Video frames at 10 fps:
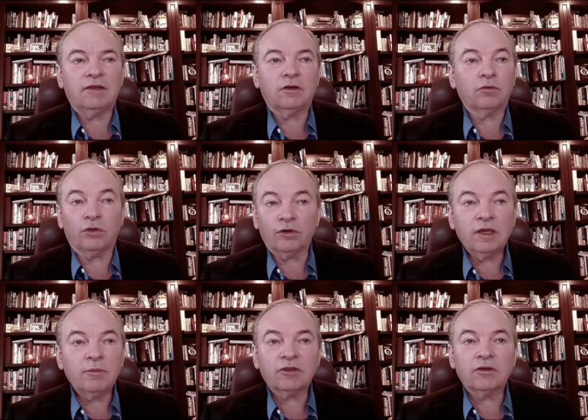learning about their
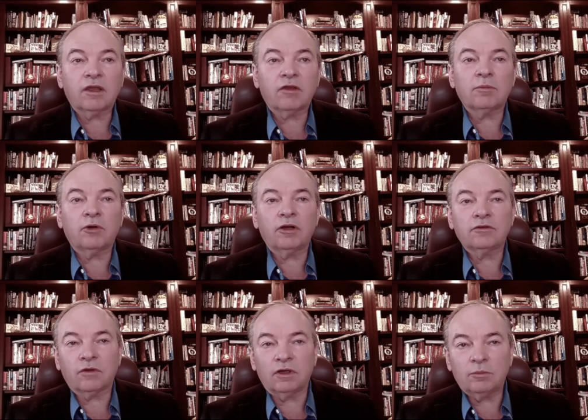counterparts, trying to
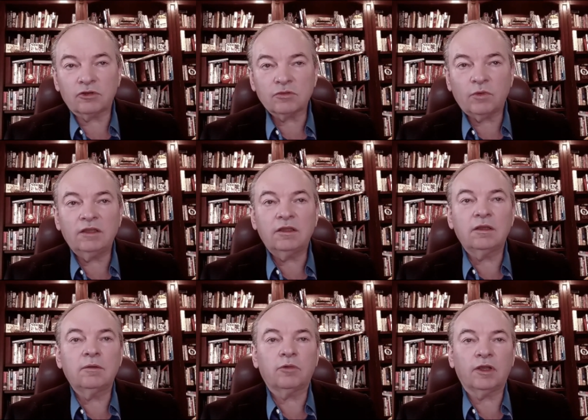persuade them,
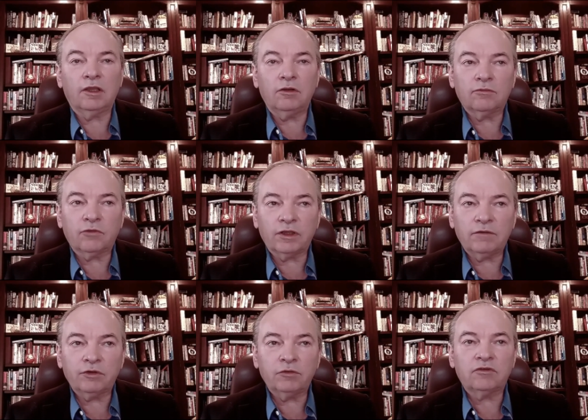bringing useful
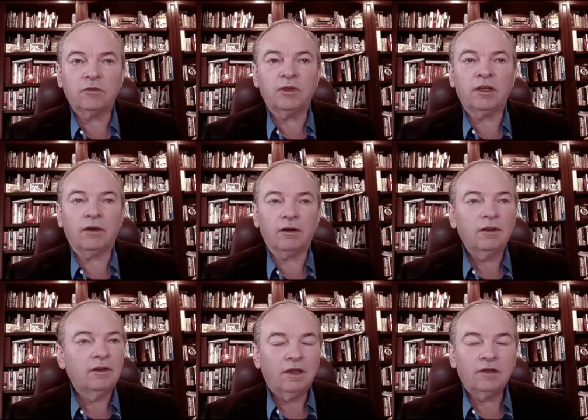influence to bear,
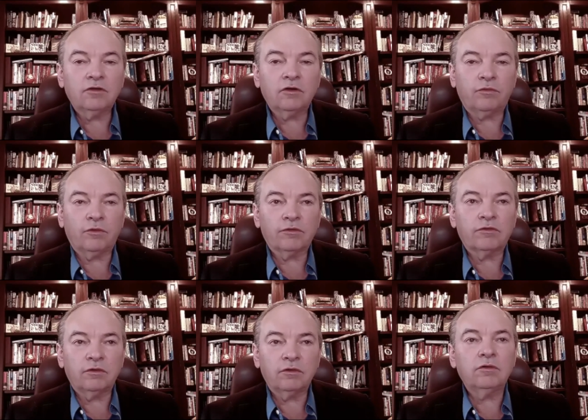and so forth
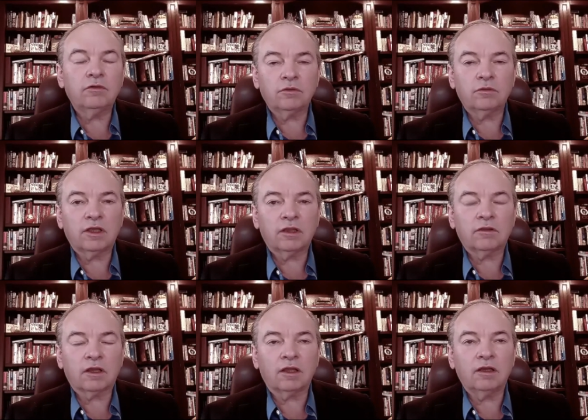to get the kind
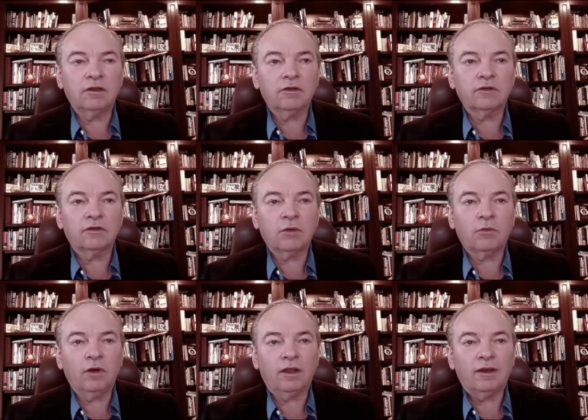of deals that they want.
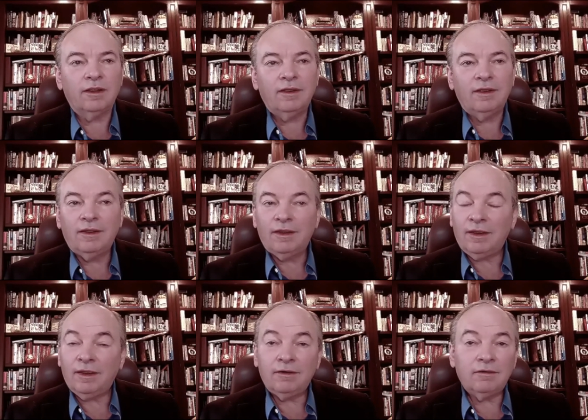
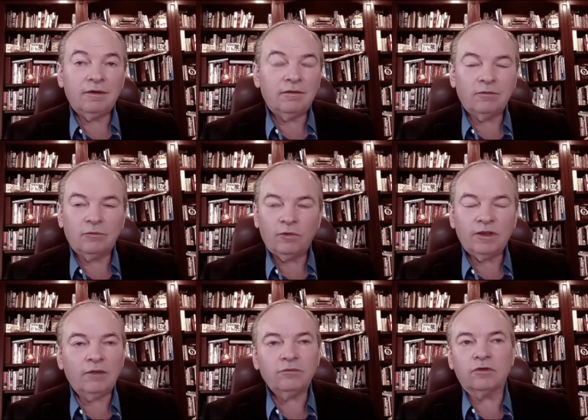And without
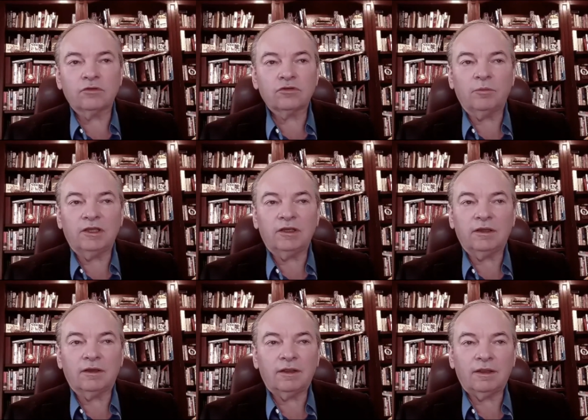social media,
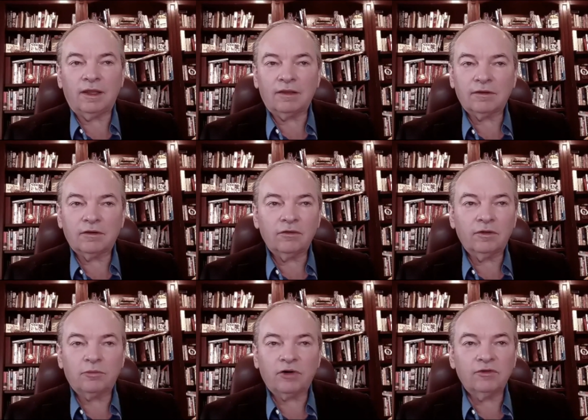ethical and
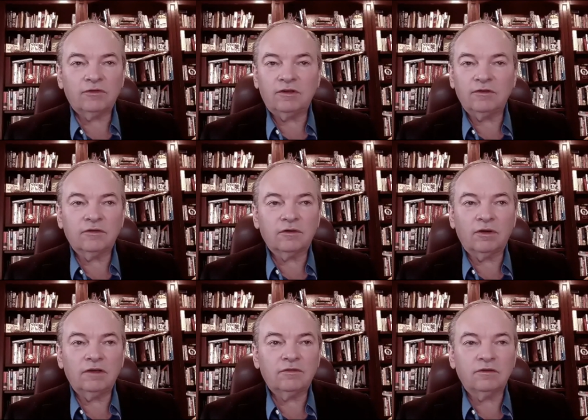privacy
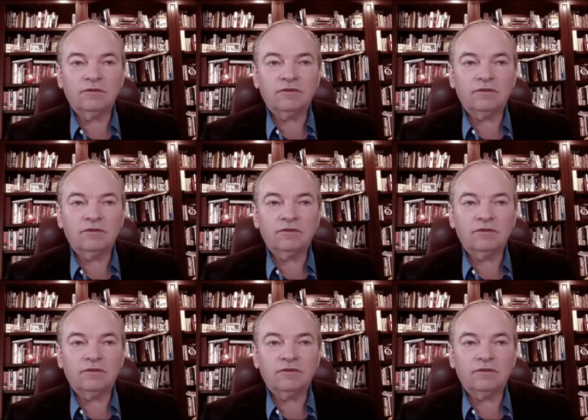considerations,